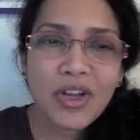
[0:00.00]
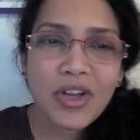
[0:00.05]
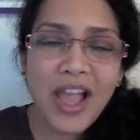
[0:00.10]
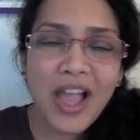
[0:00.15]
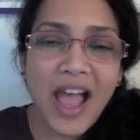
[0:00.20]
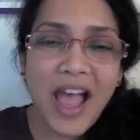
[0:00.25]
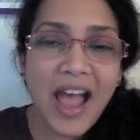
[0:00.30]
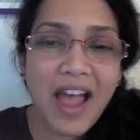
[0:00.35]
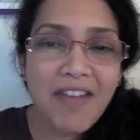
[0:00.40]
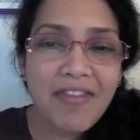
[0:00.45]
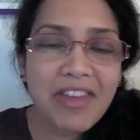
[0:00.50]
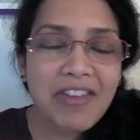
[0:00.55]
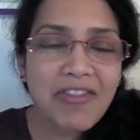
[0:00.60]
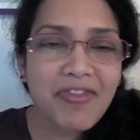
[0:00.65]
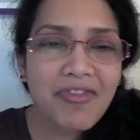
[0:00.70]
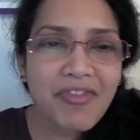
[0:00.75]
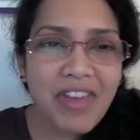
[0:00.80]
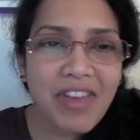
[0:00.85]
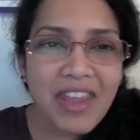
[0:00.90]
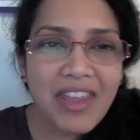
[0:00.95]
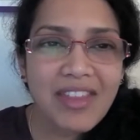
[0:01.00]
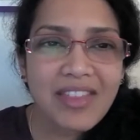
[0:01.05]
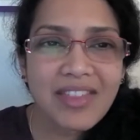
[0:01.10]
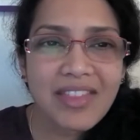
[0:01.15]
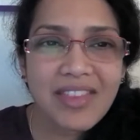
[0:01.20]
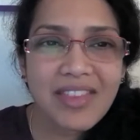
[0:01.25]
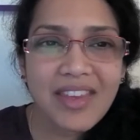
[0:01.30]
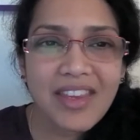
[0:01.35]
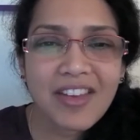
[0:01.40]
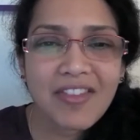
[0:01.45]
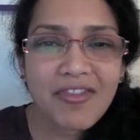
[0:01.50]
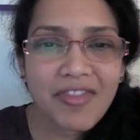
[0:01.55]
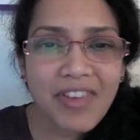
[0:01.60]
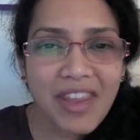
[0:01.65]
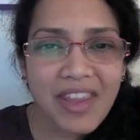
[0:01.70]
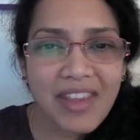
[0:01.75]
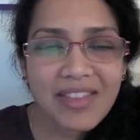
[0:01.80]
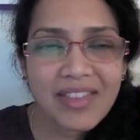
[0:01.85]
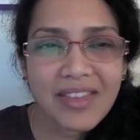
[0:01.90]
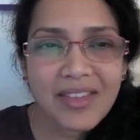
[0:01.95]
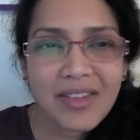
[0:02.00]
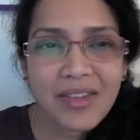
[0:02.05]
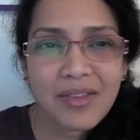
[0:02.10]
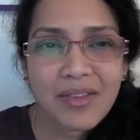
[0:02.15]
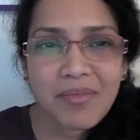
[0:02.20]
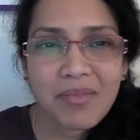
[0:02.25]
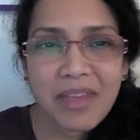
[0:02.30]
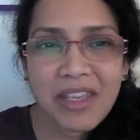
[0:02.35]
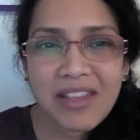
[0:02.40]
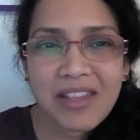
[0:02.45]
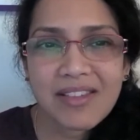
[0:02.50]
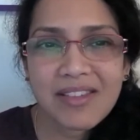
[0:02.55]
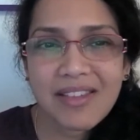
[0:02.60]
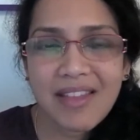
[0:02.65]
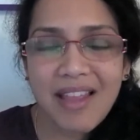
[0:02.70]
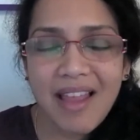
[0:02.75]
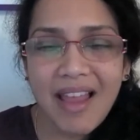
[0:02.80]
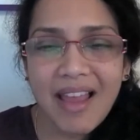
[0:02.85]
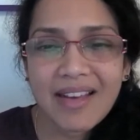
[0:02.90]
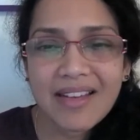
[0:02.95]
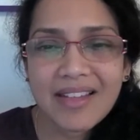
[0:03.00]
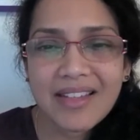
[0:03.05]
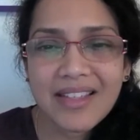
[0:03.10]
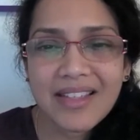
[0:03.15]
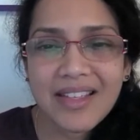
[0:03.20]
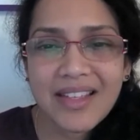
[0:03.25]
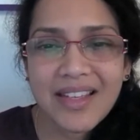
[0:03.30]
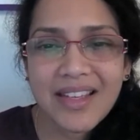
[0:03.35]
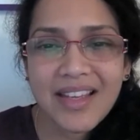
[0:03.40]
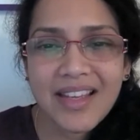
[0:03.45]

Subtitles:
having faith in faith means that